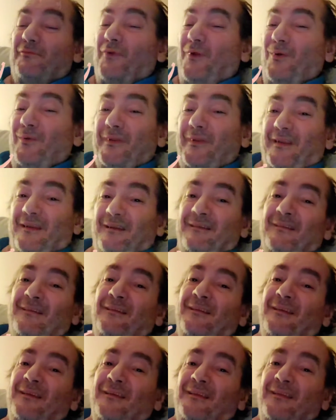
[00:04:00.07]
of voting.
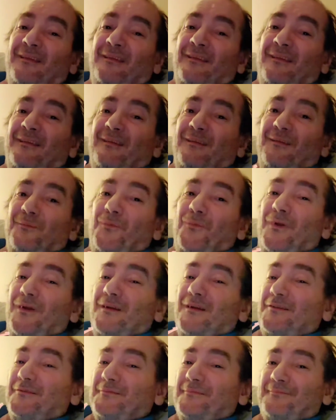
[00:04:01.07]

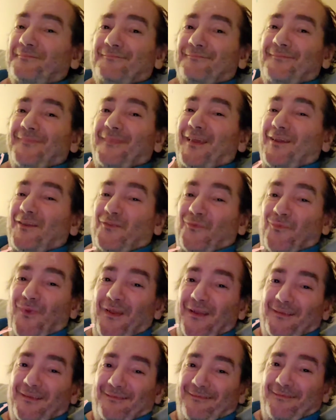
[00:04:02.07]
Well, guess
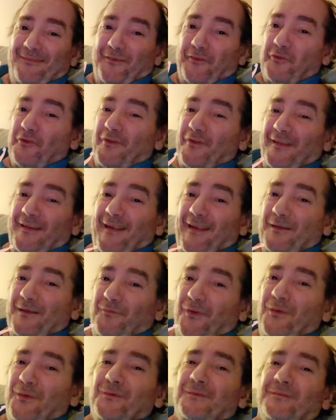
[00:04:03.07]
what? You cannot
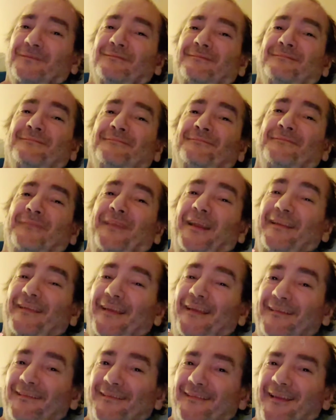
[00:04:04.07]
vote in
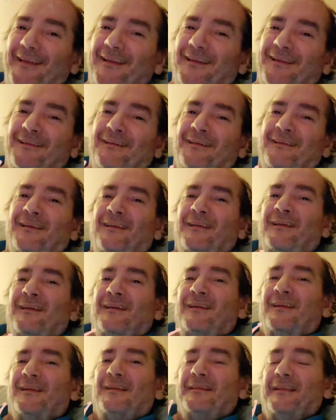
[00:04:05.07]
that state.
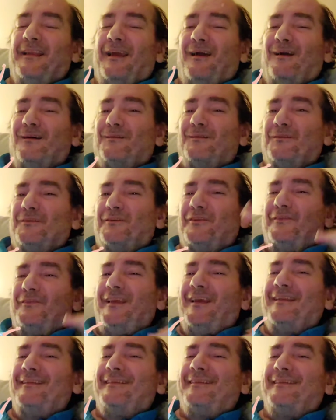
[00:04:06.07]
Now, is
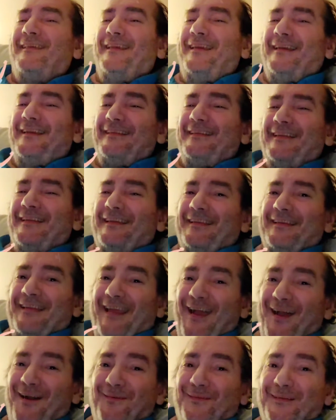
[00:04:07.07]
that saying that
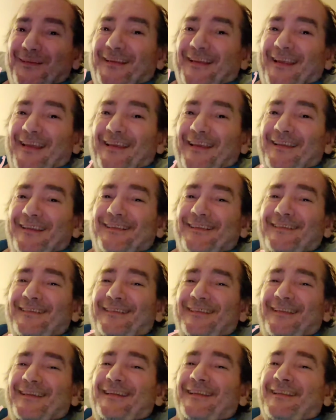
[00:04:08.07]
nowadays
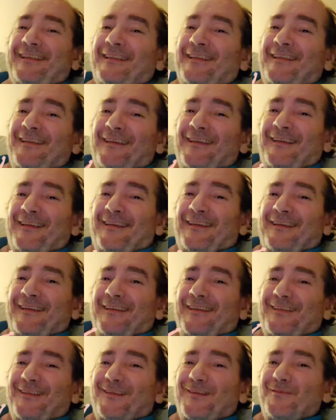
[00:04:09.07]
that
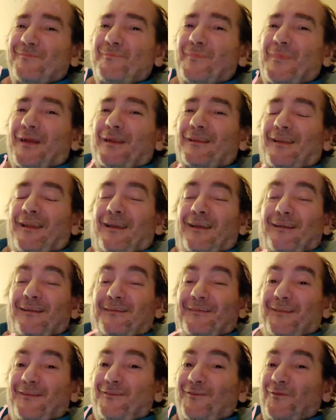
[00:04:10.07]
the mental
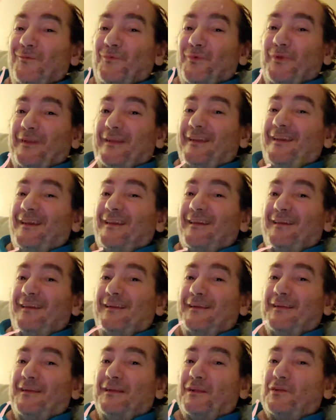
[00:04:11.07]
health system would kick
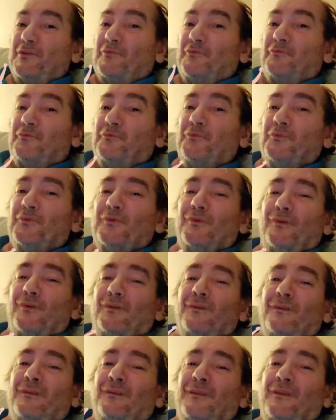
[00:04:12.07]
in its
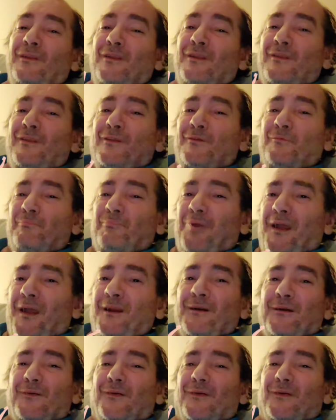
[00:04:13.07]
full
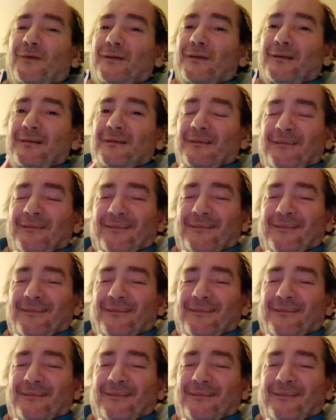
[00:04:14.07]
power